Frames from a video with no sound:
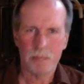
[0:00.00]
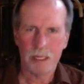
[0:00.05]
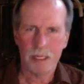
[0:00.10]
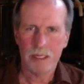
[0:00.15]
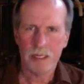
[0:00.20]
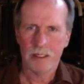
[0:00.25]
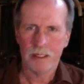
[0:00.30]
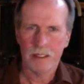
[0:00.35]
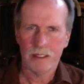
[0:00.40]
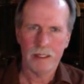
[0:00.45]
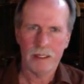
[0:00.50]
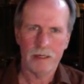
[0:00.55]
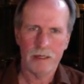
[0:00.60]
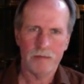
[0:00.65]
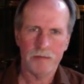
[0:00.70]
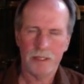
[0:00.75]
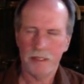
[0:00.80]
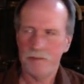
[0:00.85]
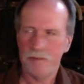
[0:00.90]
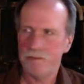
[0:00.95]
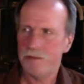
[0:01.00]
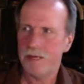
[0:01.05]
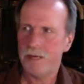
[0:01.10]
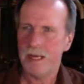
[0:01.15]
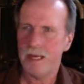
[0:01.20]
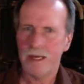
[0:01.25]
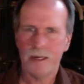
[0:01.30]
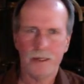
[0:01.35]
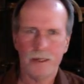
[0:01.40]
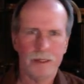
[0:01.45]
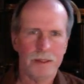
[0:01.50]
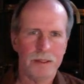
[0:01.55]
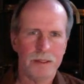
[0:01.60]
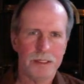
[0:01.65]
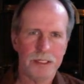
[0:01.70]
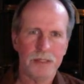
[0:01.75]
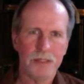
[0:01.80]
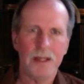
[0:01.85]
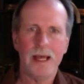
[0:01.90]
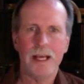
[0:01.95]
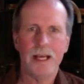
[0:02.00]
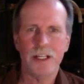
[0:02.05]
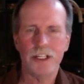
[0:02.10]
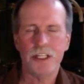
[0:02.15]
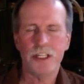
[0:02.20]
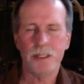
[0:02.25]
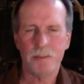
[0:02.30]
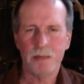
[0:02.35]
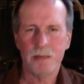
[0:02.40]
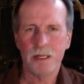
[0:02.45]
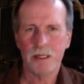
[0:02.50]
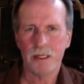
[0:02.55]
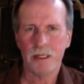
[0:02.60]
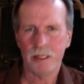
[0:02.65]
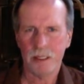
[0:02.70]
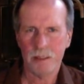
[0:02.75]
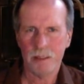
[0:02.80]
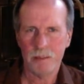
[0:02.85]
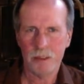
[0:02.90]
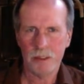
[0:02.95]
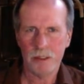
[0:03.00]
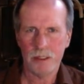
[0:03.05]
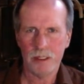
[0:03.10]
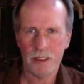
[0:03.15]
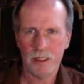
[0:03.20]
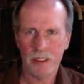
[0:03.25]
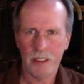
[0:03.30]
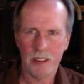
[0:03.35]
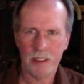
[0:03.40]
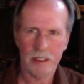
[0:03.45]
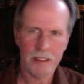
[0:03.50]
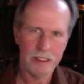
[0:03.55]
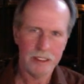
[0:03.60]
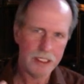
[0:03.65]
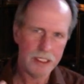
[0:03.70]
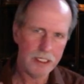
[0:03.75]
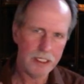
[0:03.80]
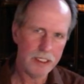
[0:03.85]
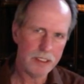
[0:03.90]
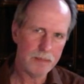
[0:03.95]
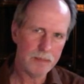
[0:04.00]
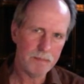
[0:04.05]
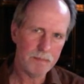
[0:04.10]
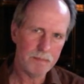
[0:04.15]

butter of the flat earth slash debunking community is these